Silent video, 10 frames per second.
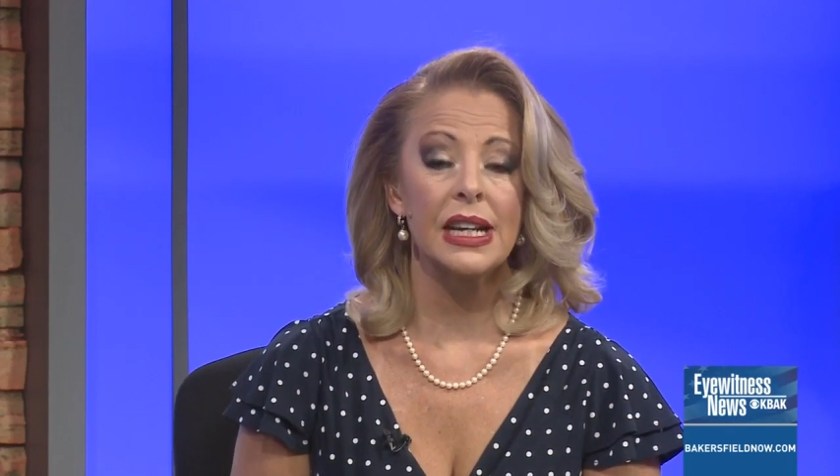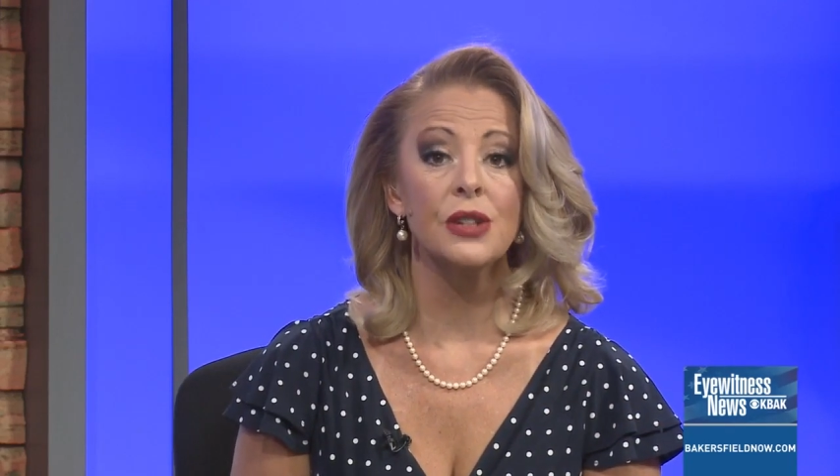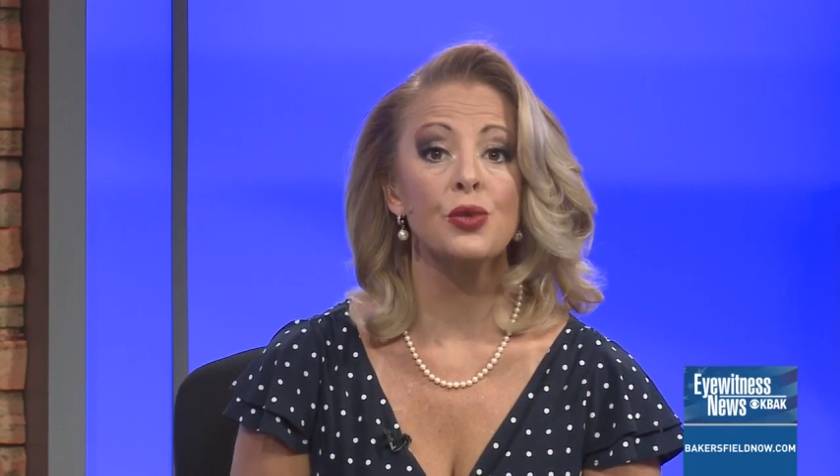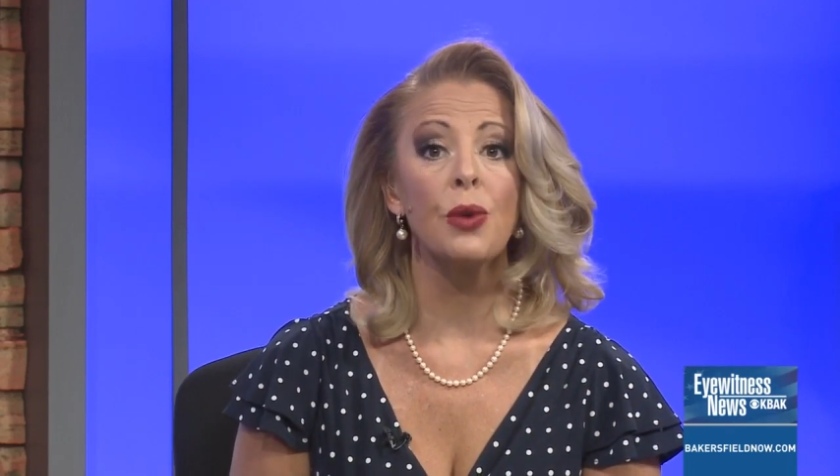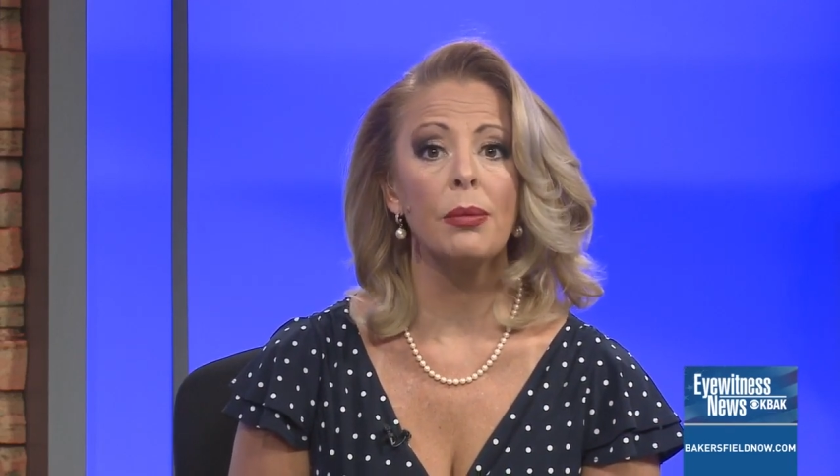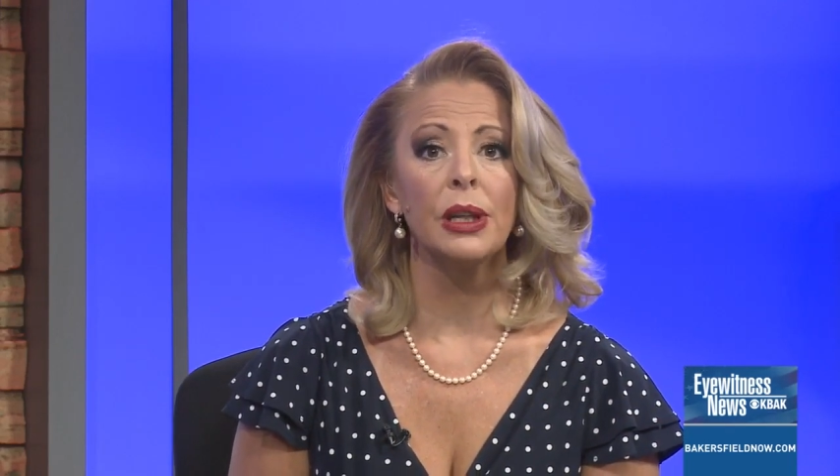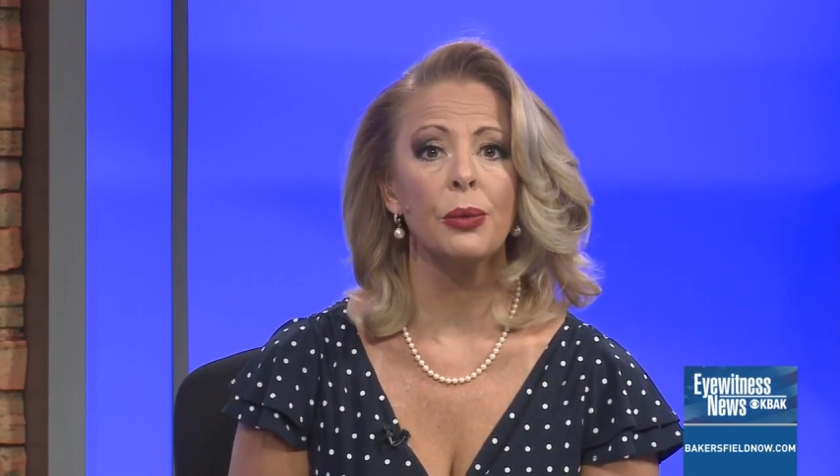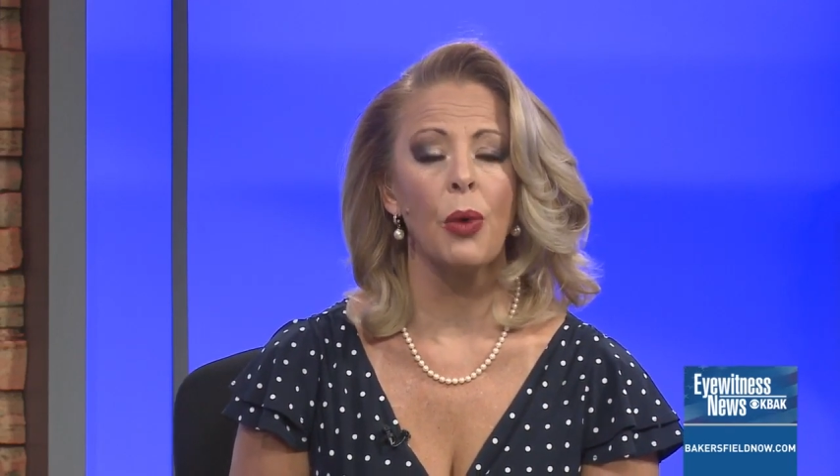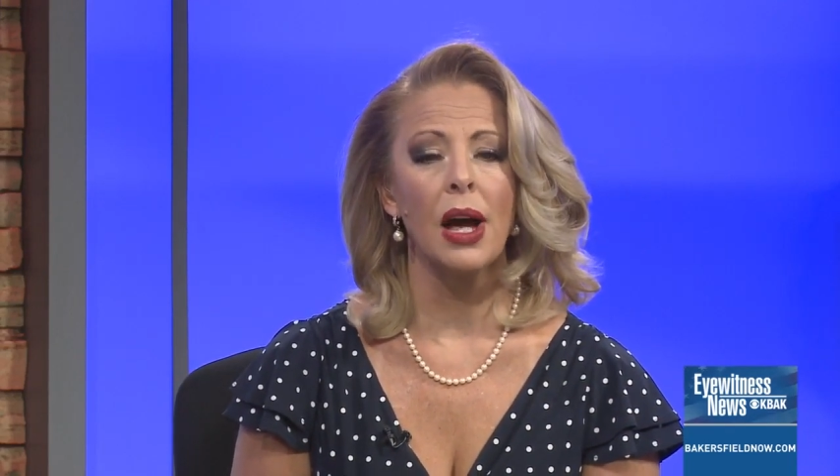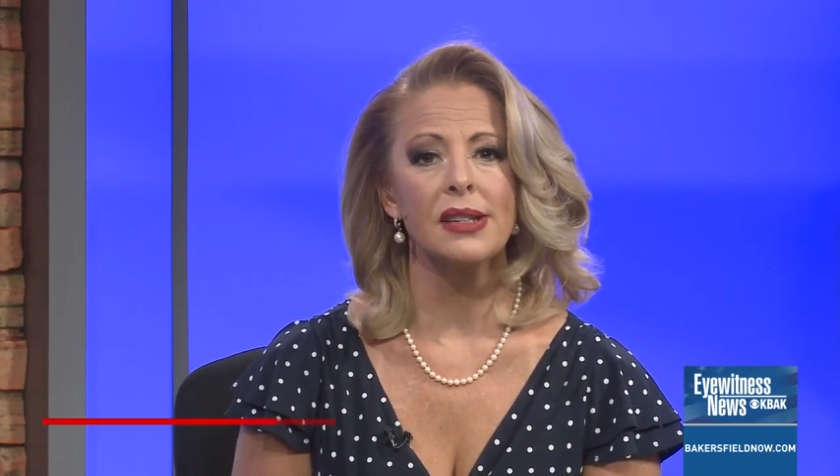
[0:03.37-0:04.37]
a
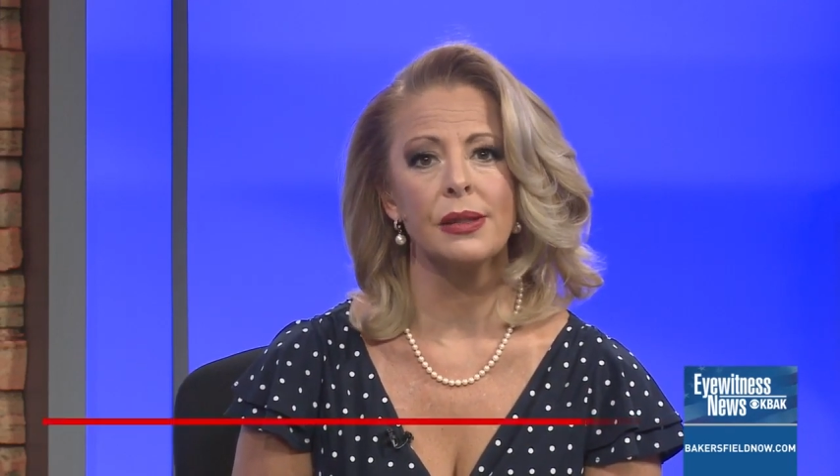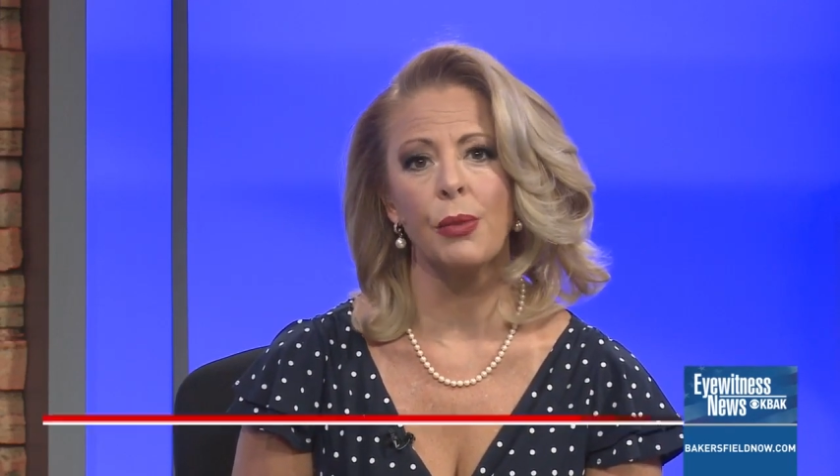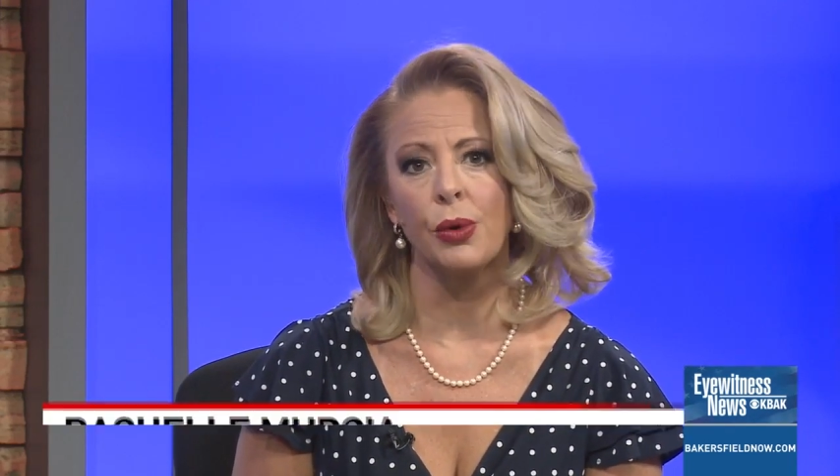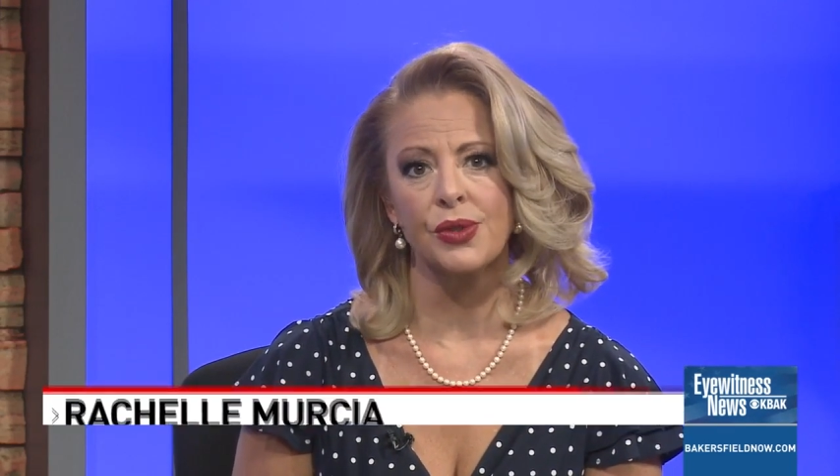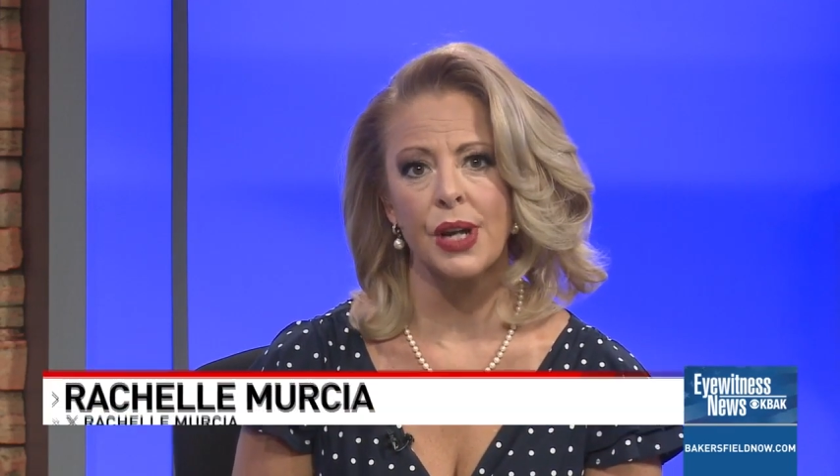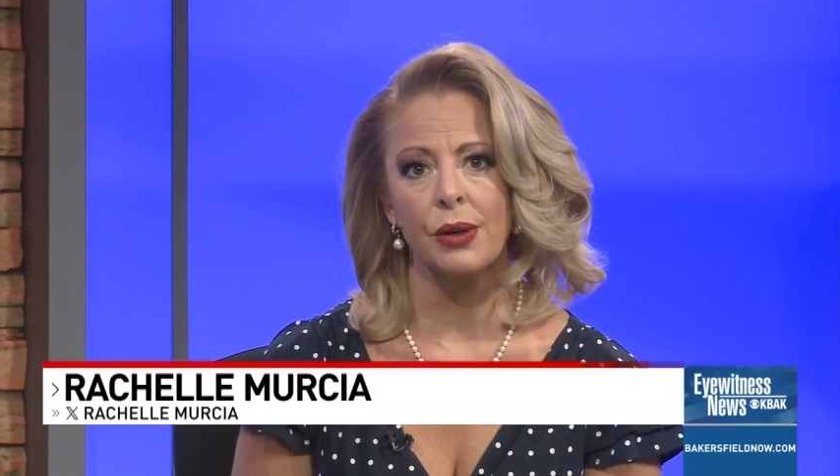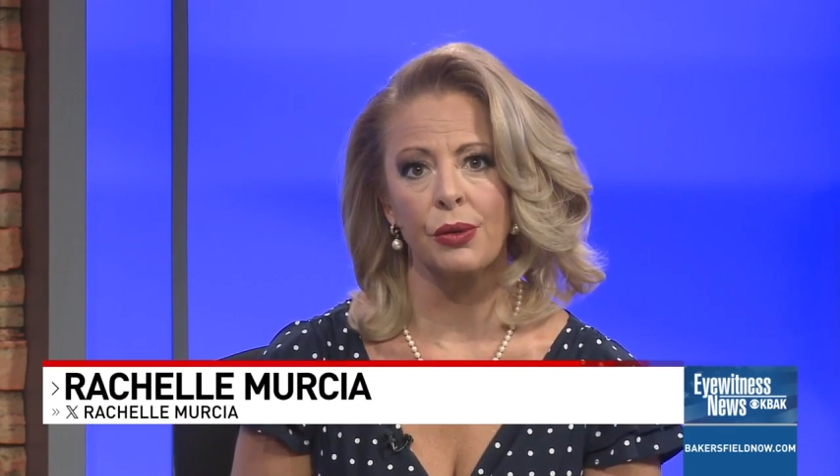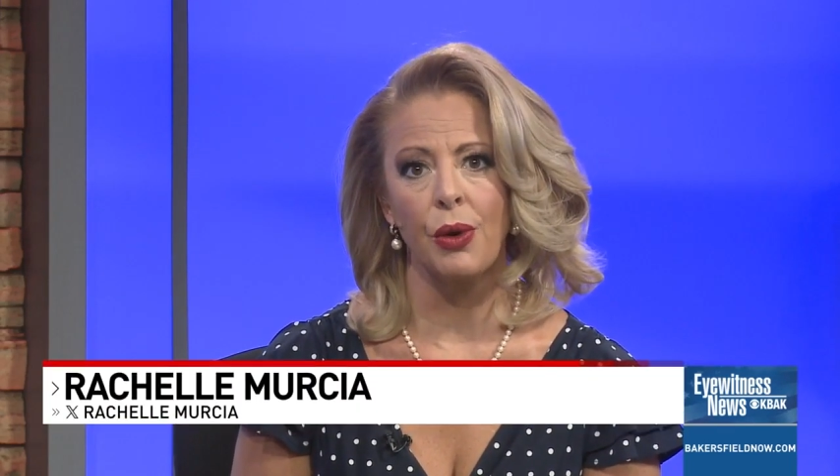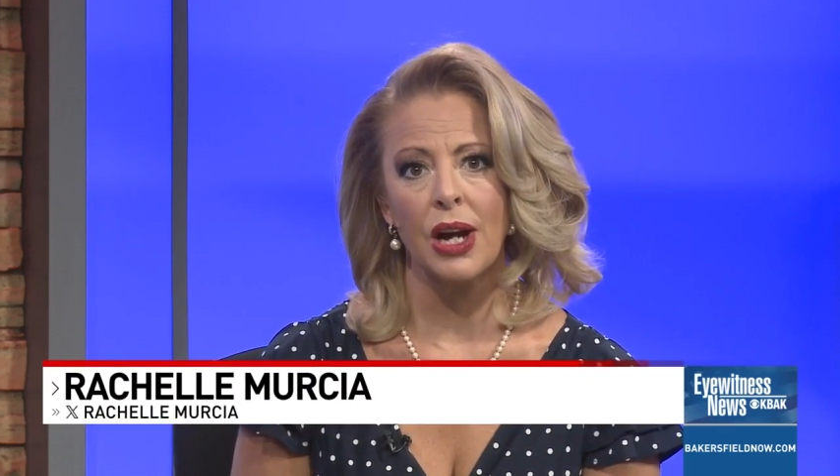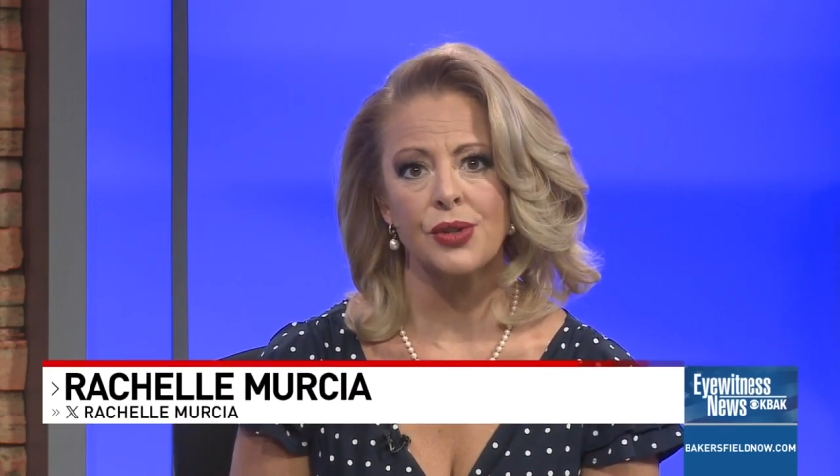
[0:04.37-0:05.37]
troubling rise in motorcycle
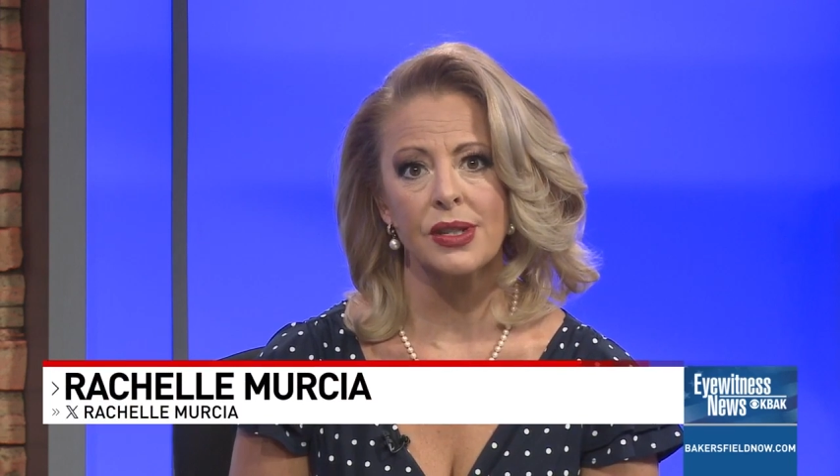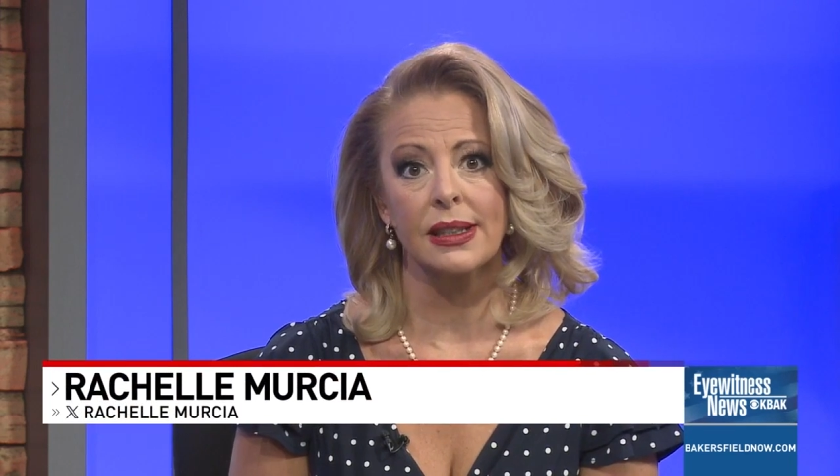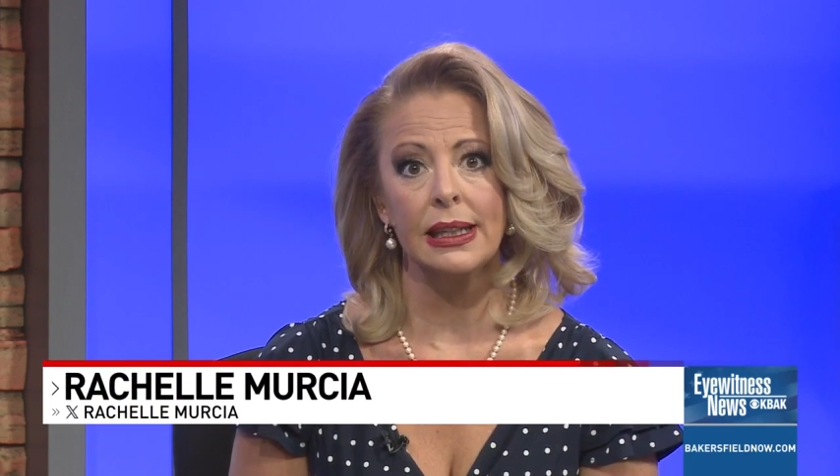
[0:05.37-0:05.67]
crashes,